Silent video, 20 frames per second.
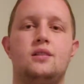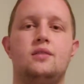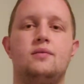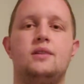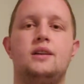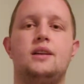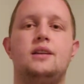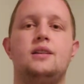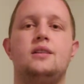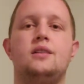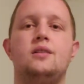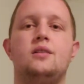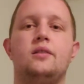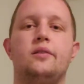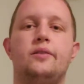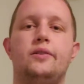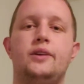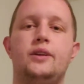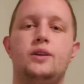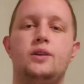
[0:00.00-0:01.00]
I'm gonna do a
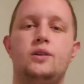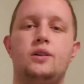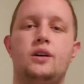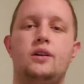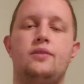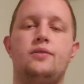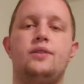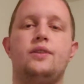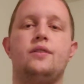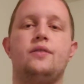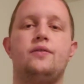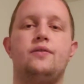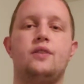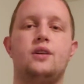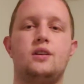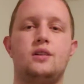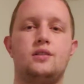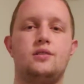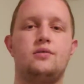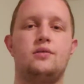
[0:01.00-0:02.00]
review of the
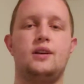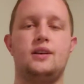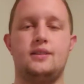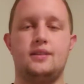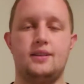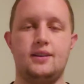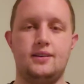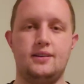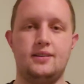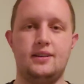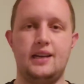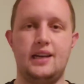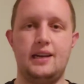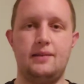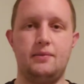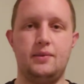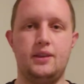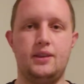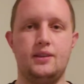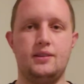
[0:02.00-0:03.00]
first Redskins
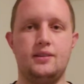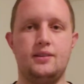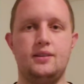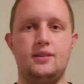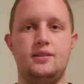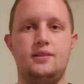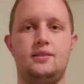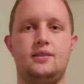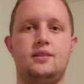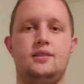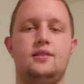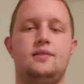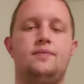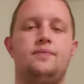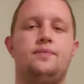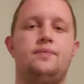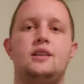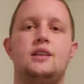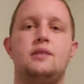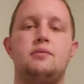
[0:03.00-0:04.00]
game of the season.
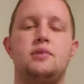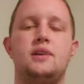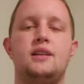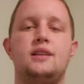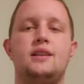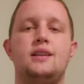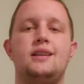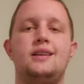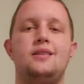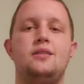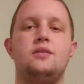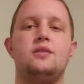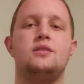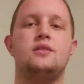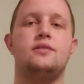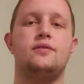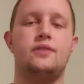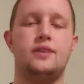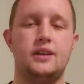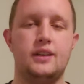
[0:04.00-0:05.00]
They played the Eagles
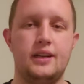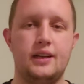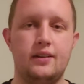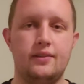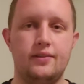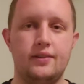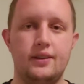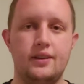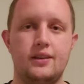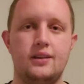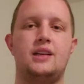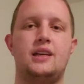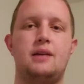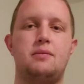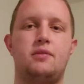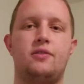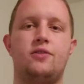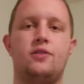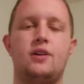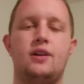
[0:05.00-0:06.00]
in Philadelphia. Now
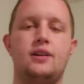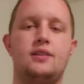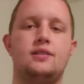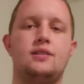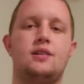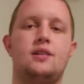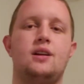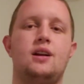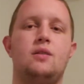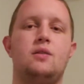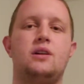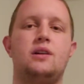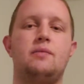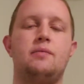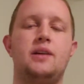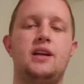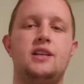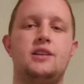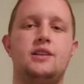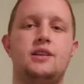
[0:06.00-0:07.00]
before I start, I want to
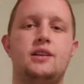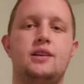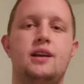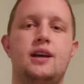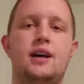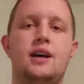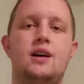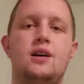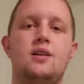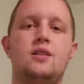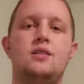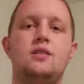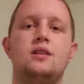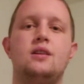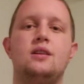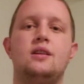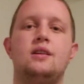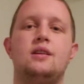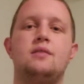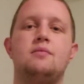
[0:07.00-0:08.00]
mention how
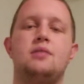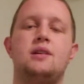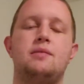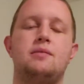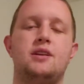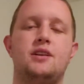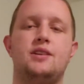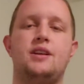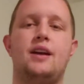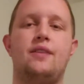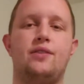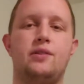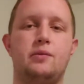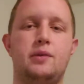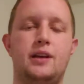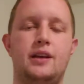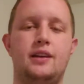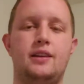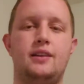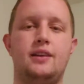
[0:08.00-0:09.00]
pretty much
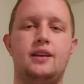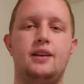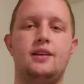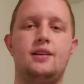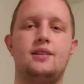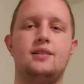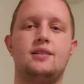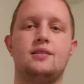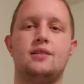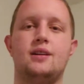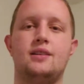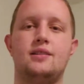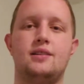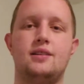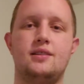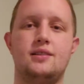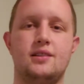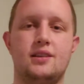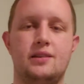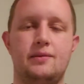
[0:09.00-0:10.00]
everybody thinks the
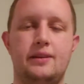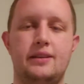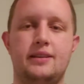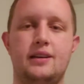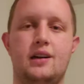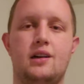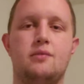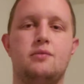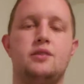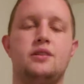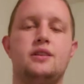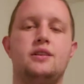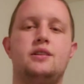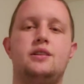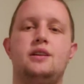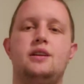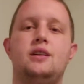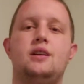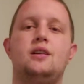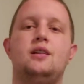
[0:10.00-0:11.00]
Redskins are going to be terrible this
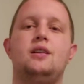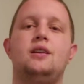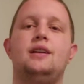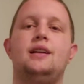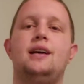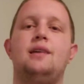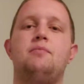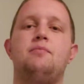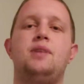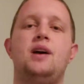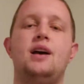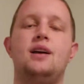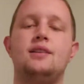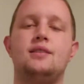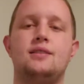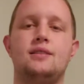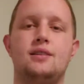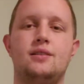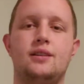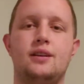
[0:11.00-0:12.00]
year, and at
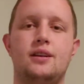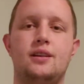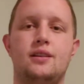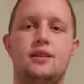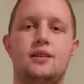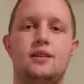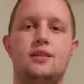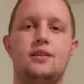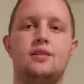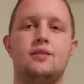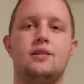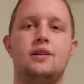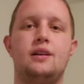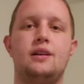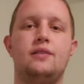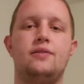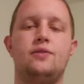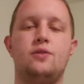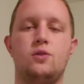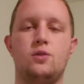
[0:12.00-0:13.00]
best they'll get 3 to
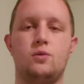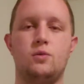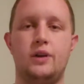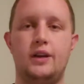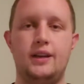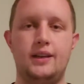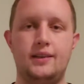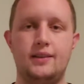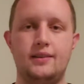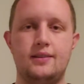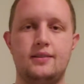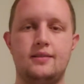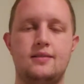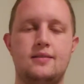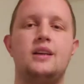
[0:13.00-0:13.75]
4 wins.